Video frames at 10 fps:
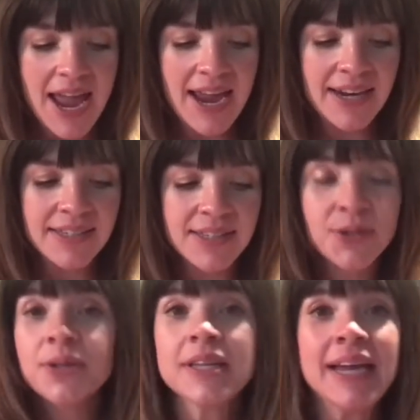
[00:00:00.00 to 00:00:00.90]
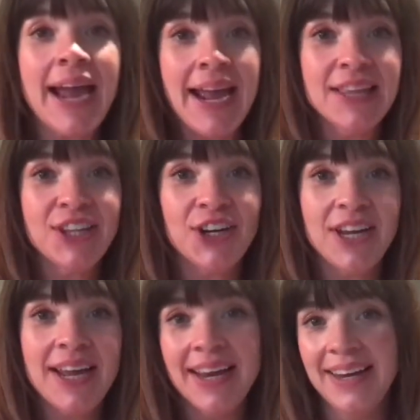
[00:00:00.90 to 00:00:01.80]
It is literally
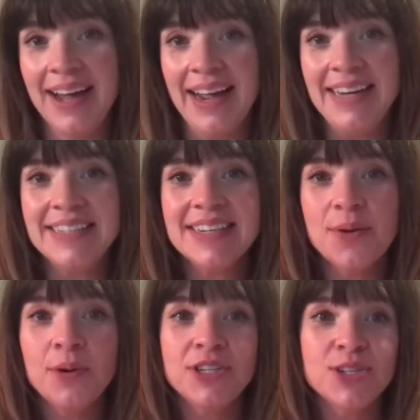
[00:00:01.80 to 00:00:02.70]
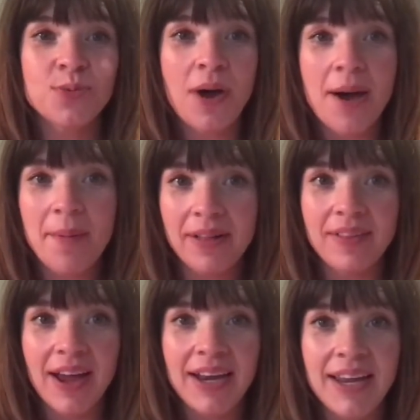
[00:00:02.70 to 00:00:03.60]
8:30 at night, which is why my
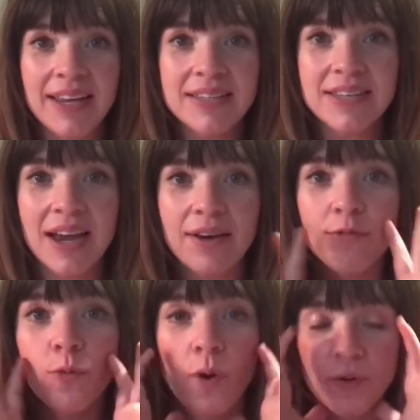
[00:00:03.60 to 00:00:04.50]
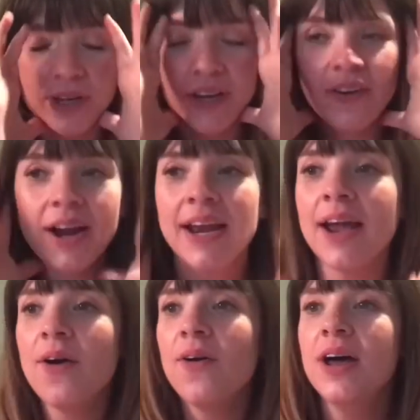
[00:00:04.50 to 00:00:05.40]
lighting is kind of wonky right
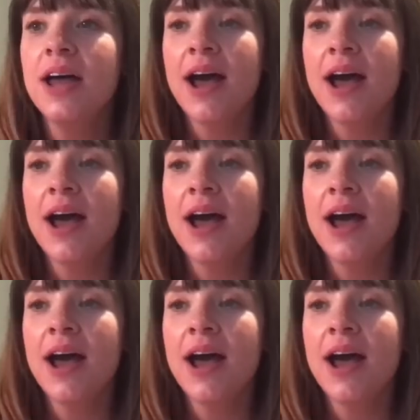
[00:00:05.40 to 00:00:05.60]
now.